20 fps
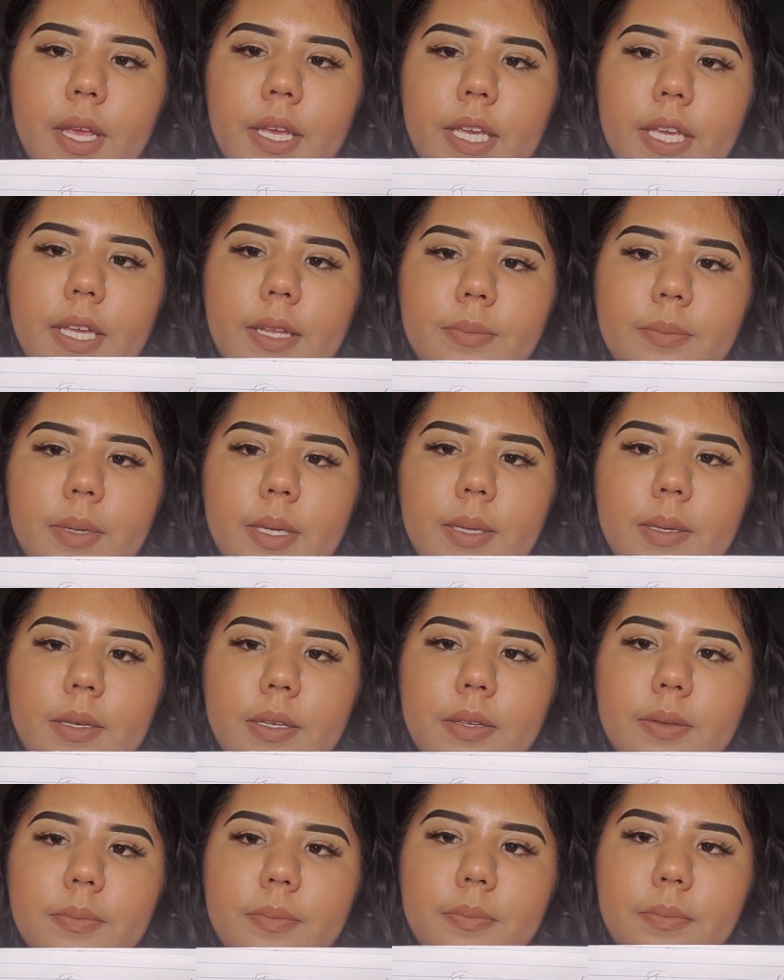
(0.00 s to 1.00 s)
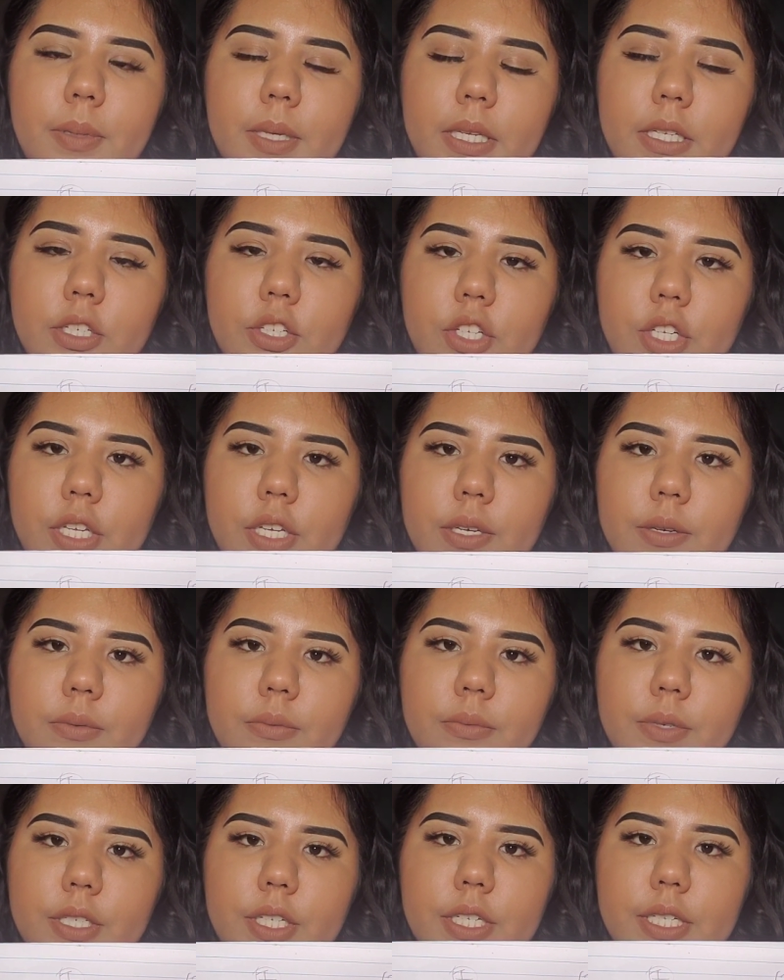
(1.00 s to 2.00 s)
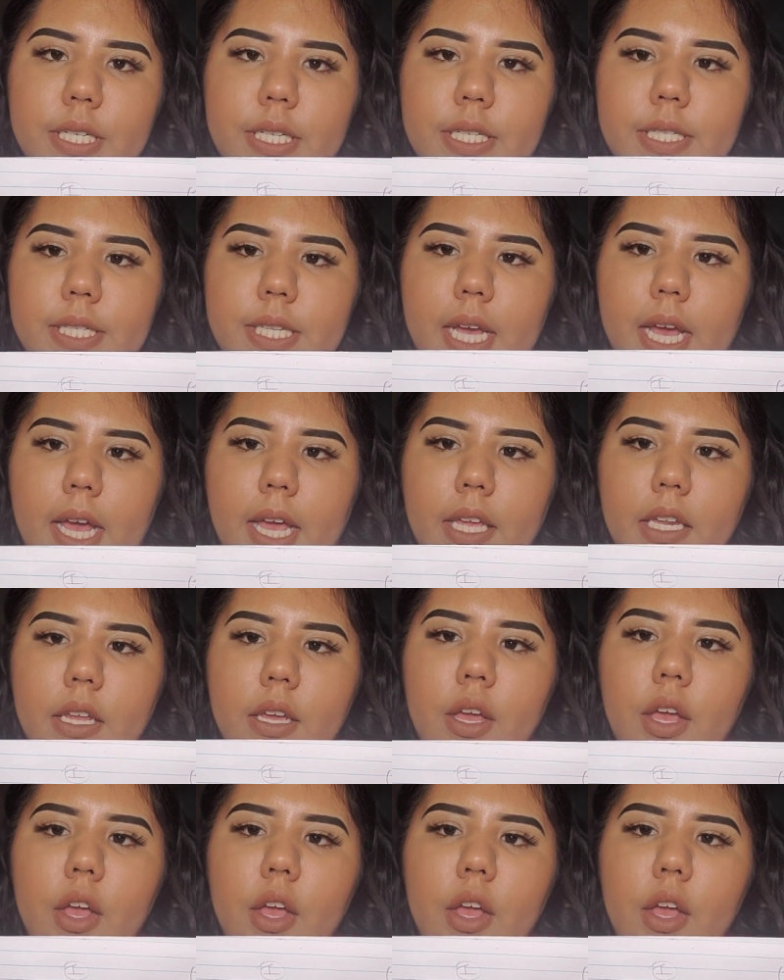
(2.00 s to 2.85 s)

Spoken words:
can be binje, which is inside,